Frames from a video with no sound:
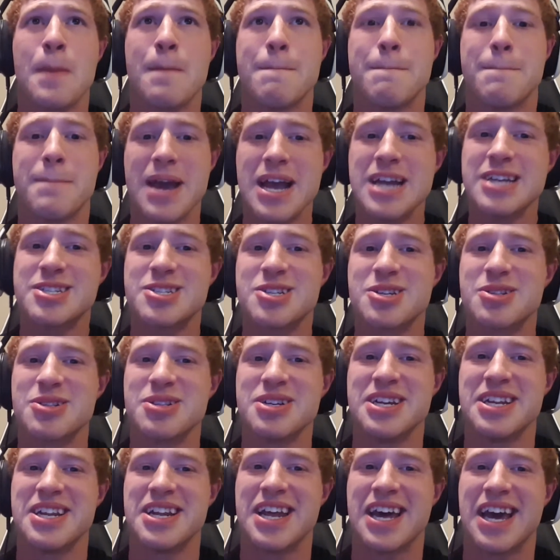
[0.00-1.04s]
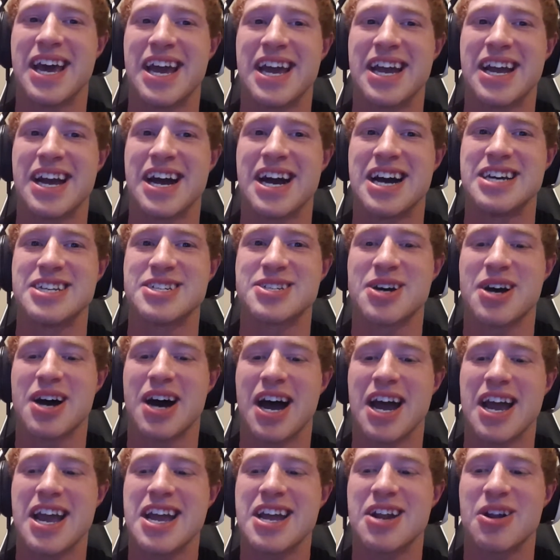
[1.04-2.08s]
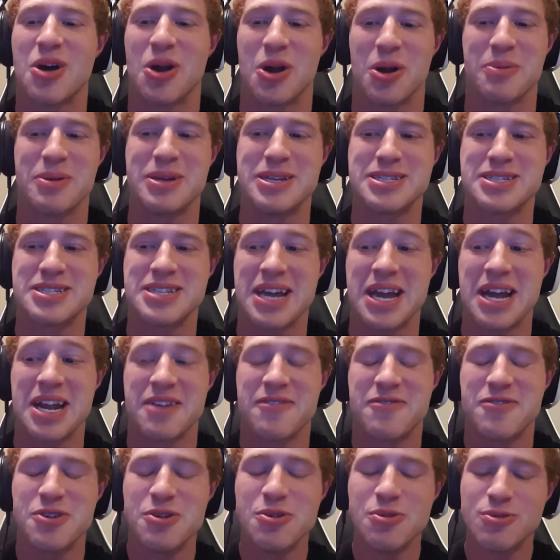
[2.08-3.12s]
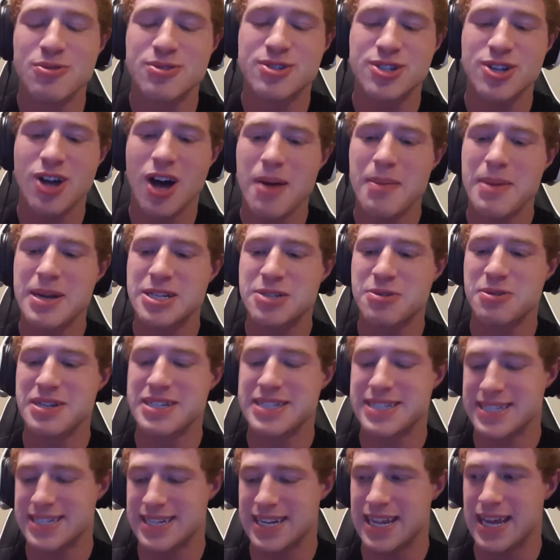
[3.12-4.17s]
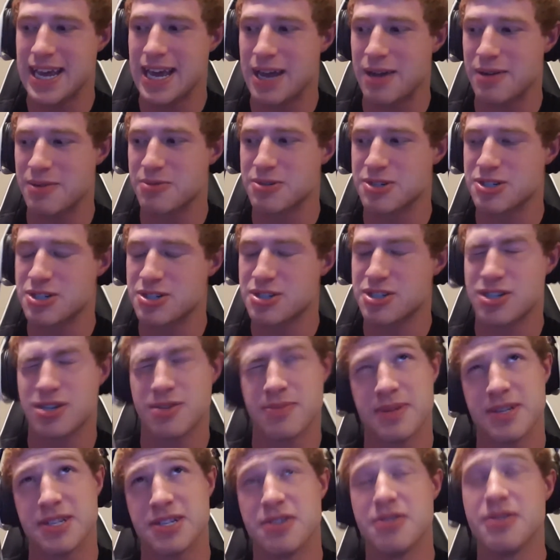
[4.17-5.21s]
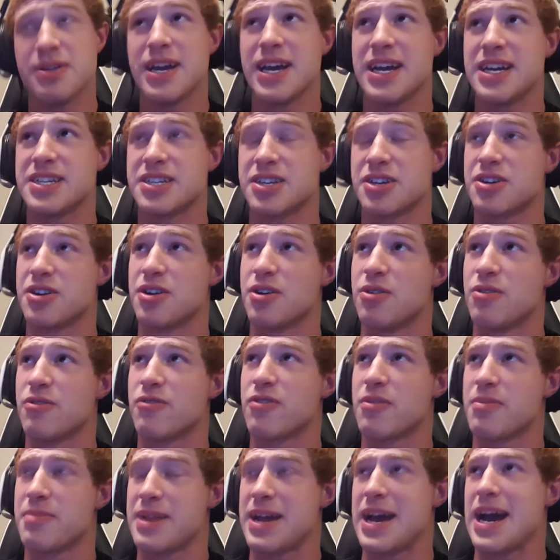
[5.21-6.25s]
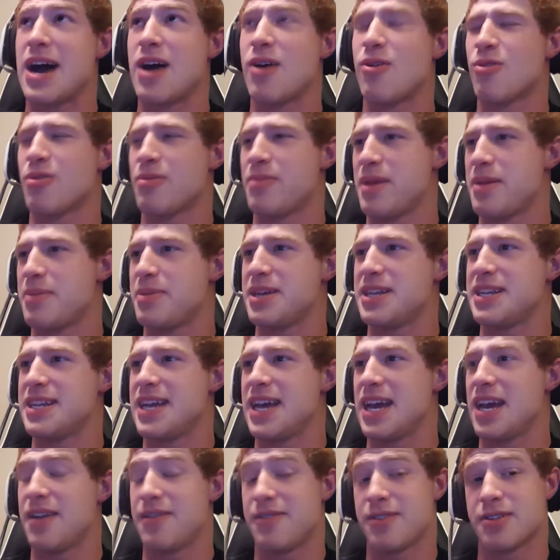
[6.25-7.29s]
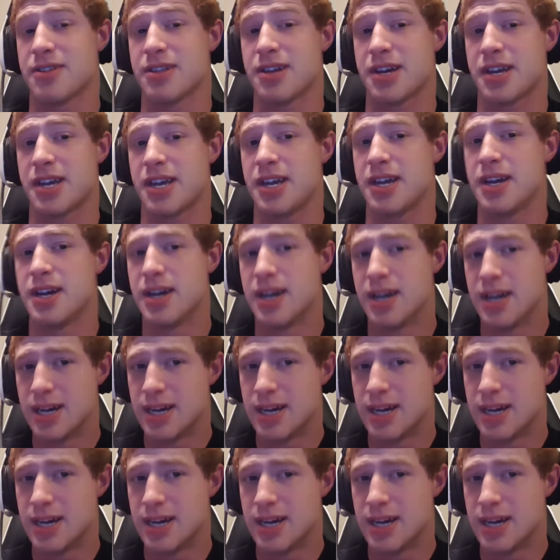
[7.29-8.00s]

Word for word: Basically today, guys, I ate Arby's, and if you saw my tweets today, which should be 2 days ago from now, or maybe a day if you're lucky,